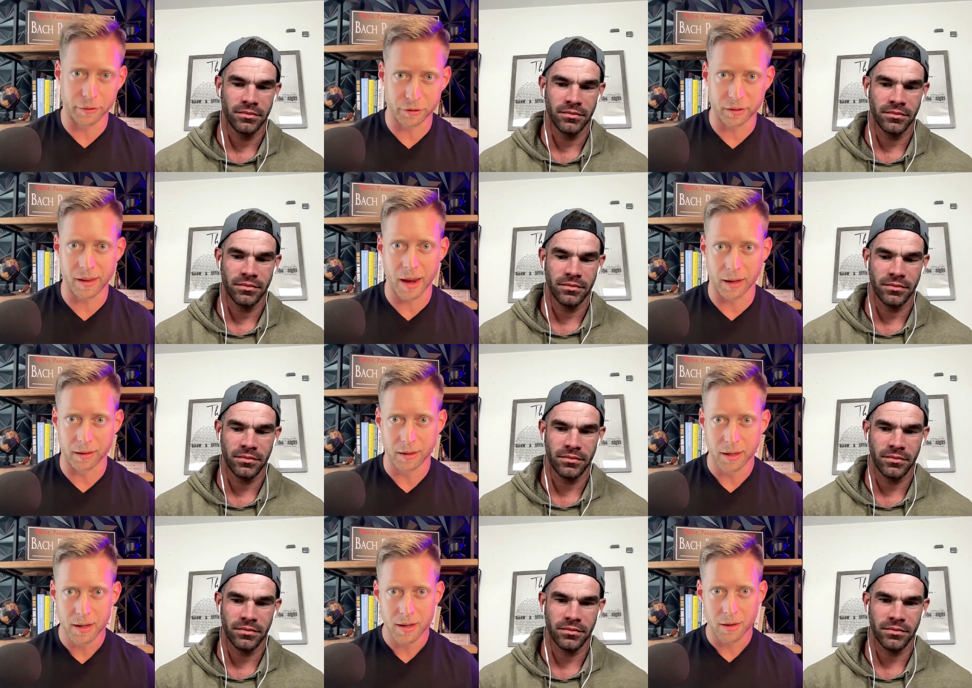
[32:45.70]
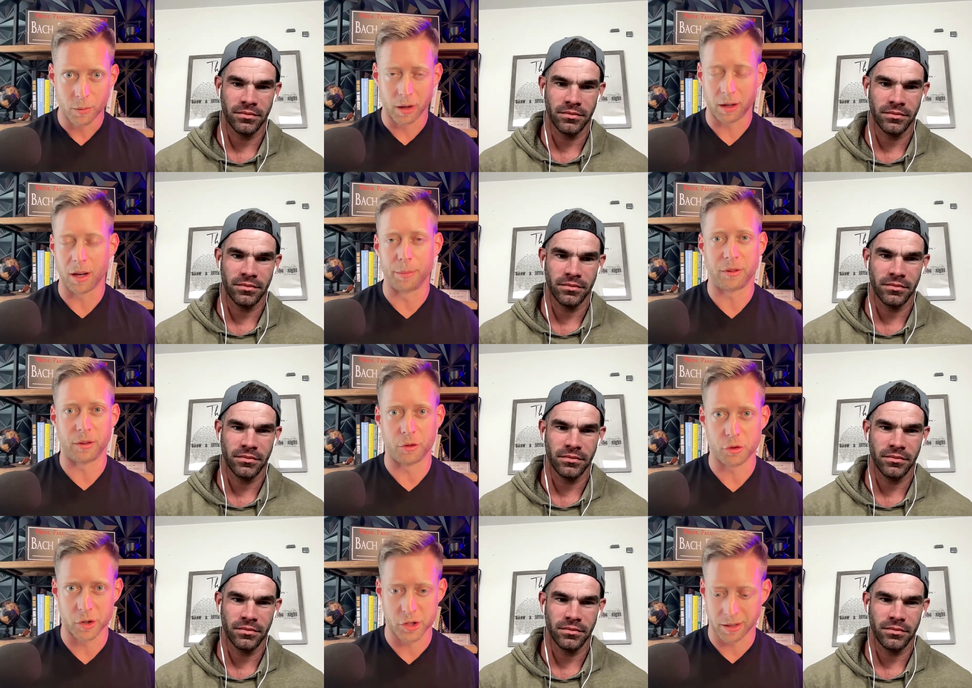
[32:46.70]
Speaker 1: state when it comes to
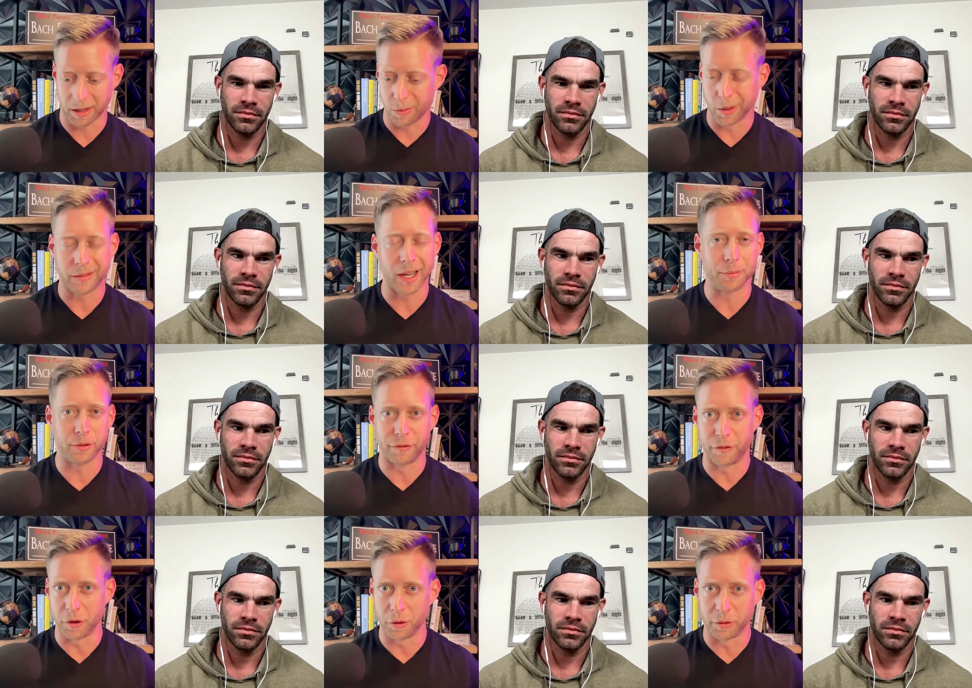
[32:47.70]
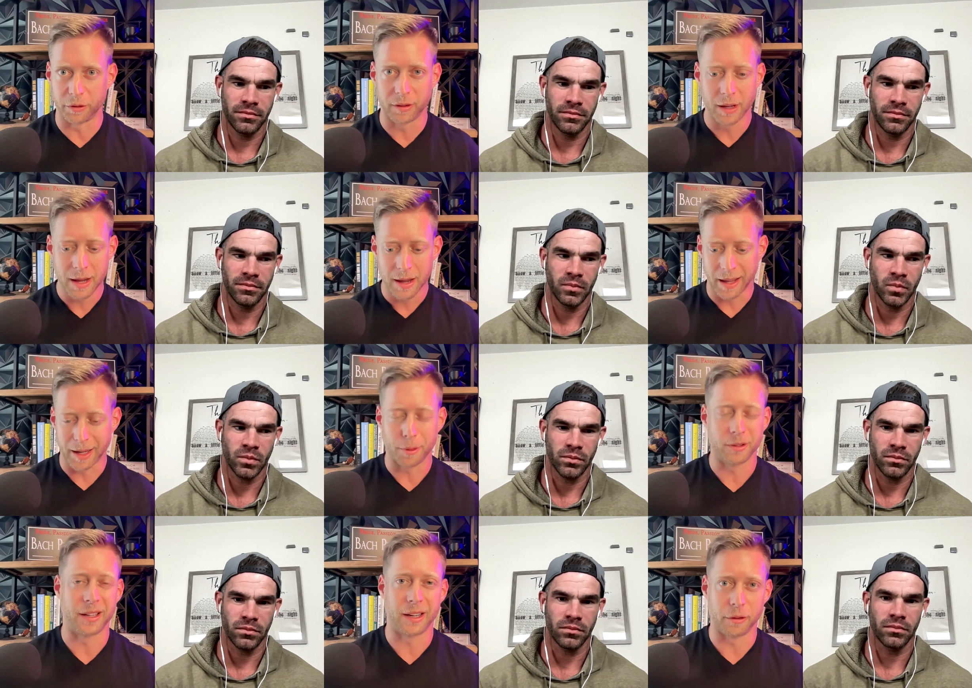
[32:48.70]
nutrition? Like, what types of foods, any
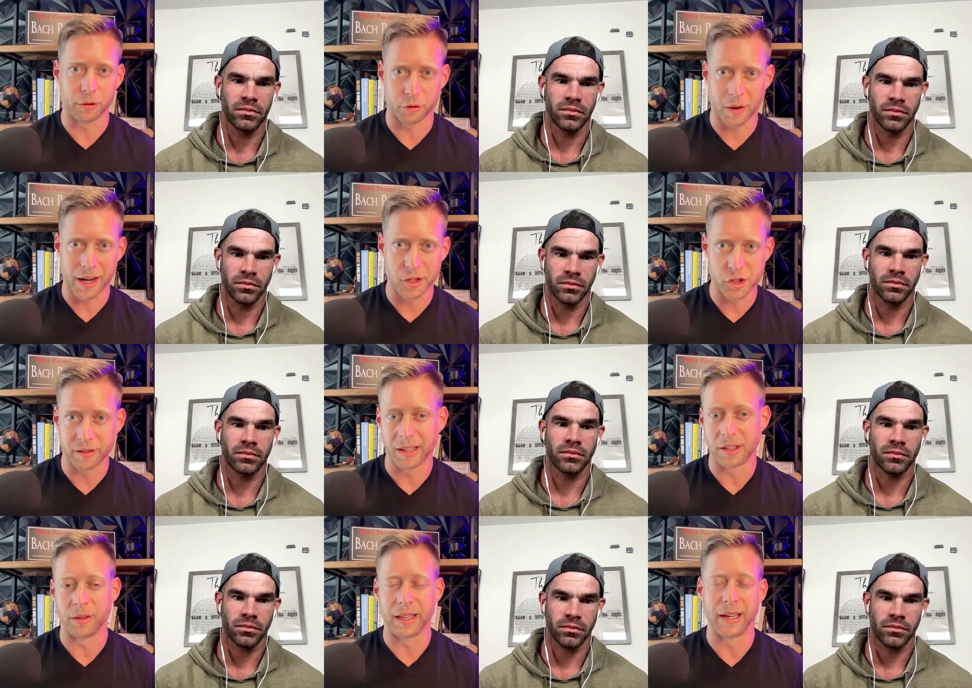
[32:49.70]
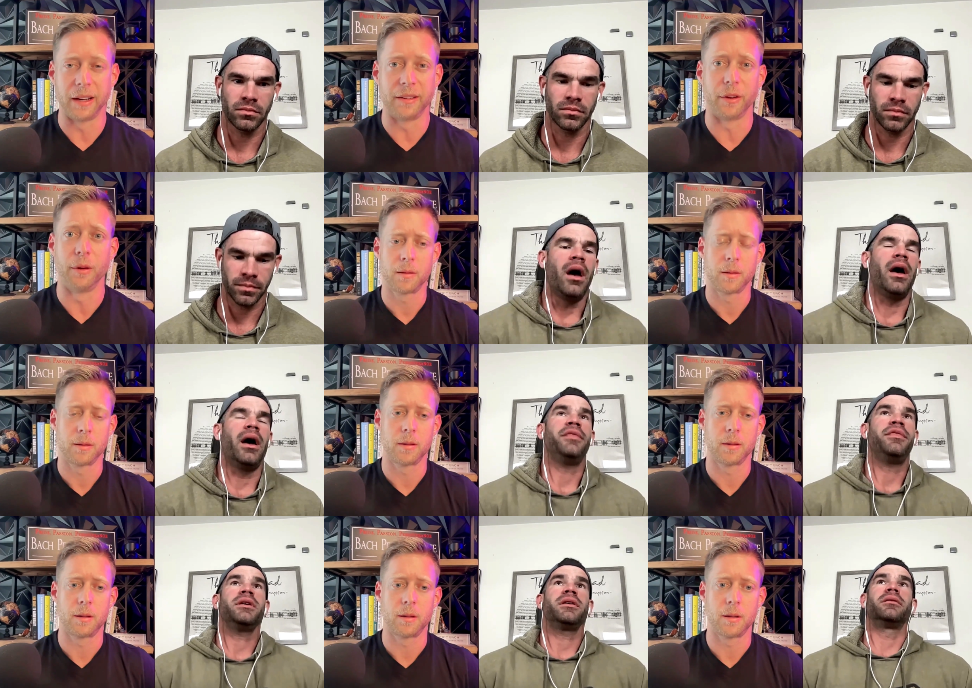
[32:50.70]
particular strategies that you lean into?
Speaker 2: I
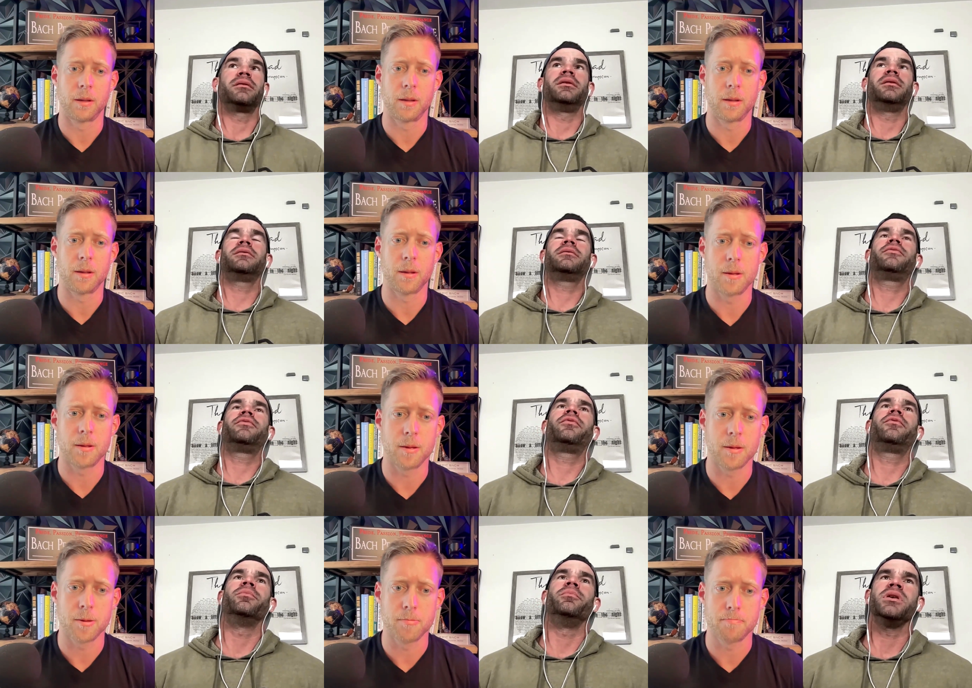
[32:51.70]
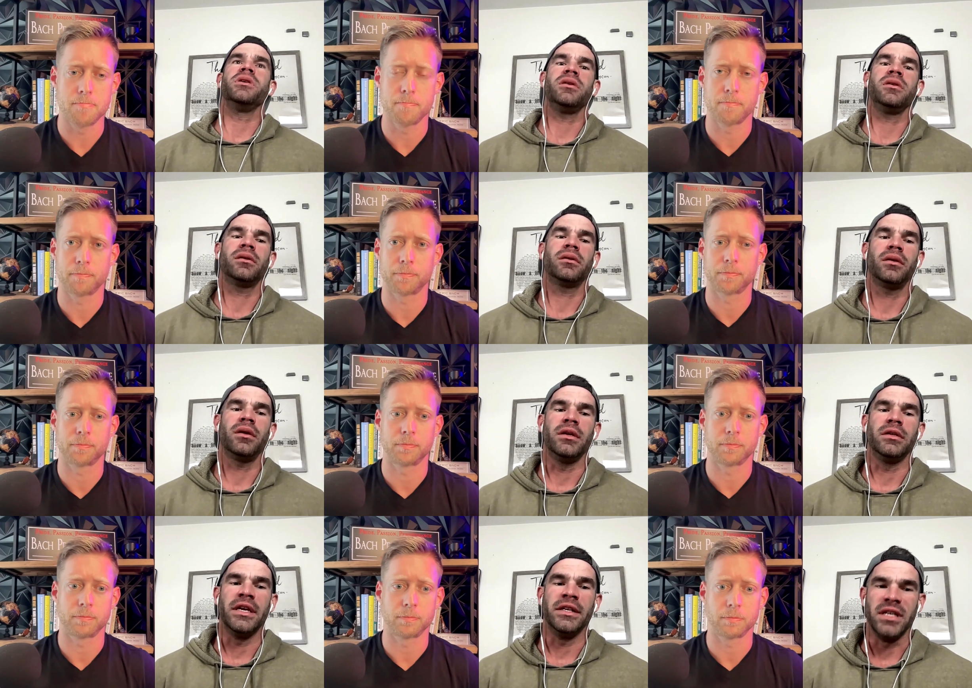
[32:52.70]
think for me,
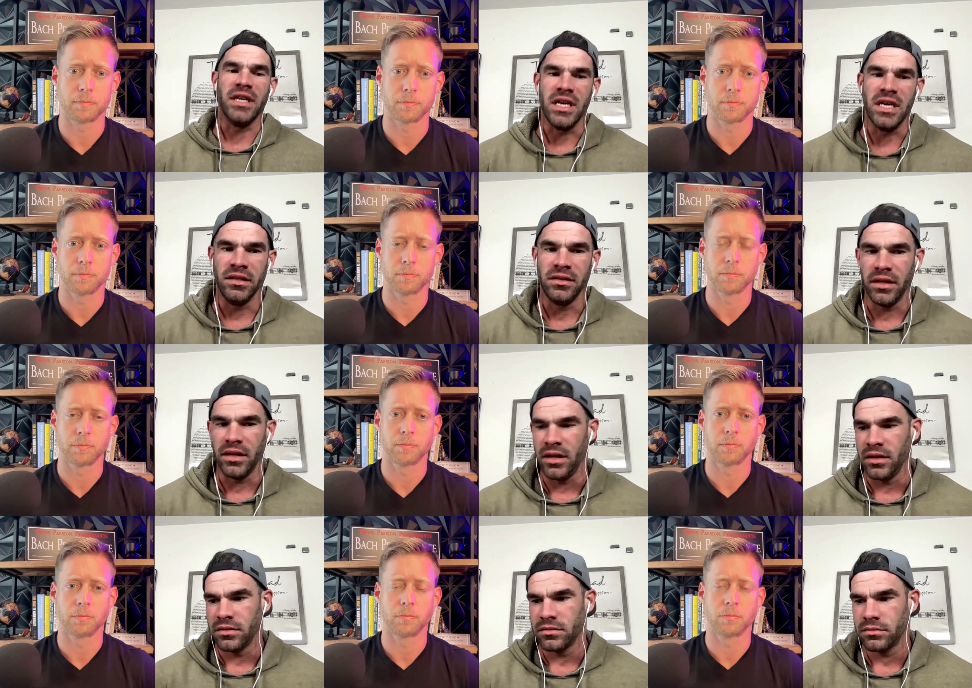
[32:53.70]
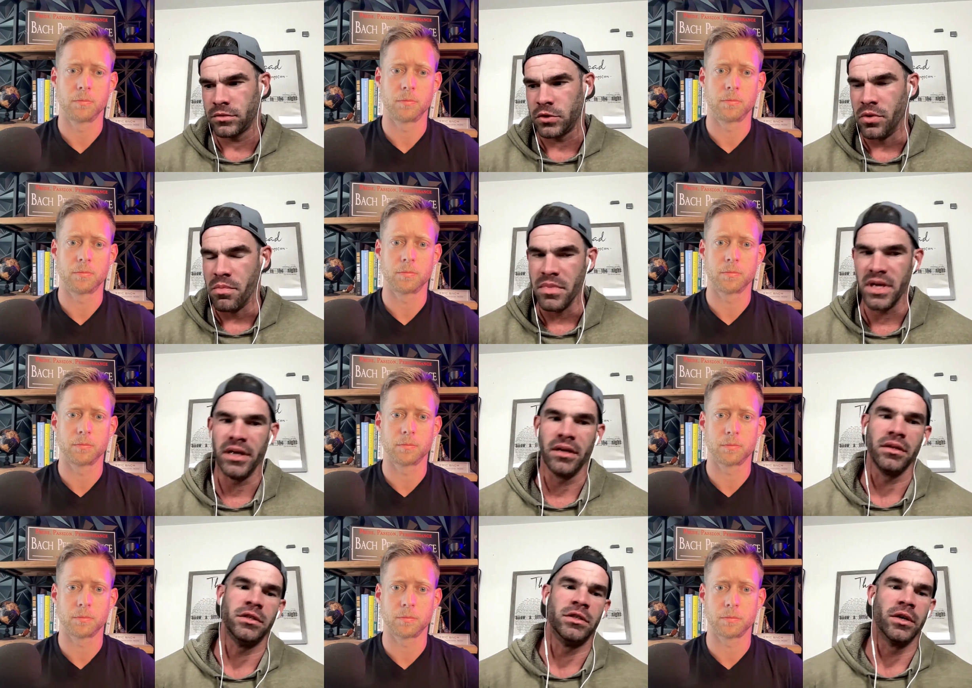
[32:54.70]
it, it's easy to
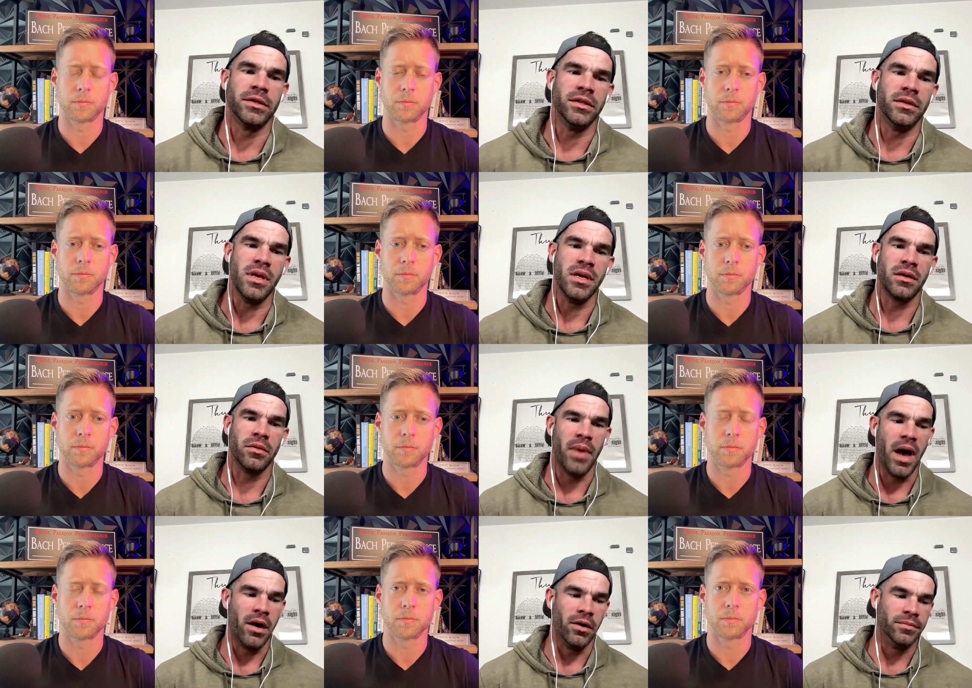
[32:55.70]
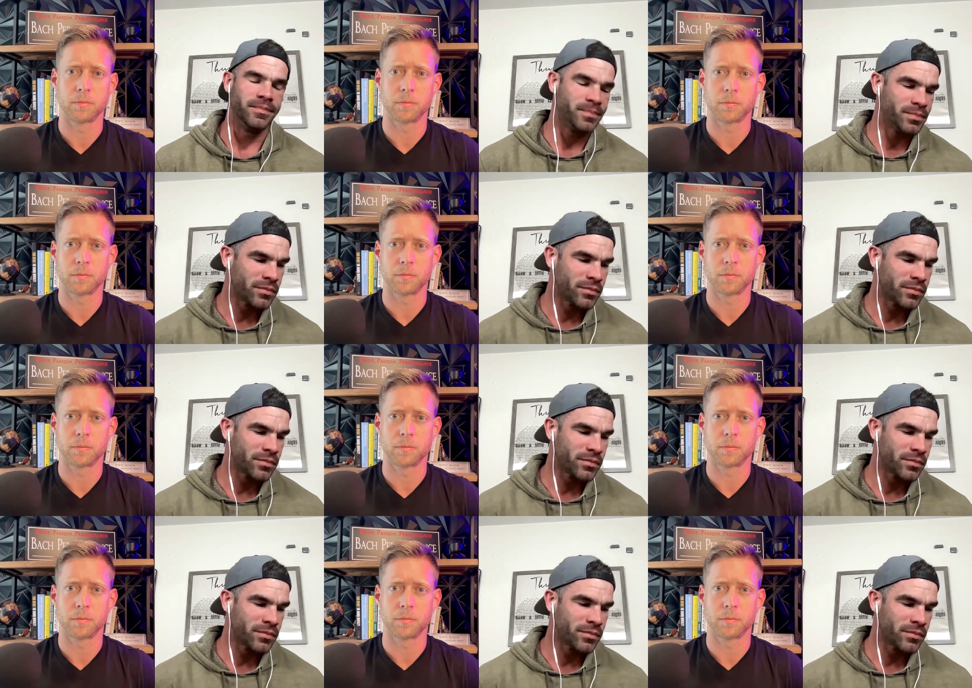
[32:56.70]
immediately start to think about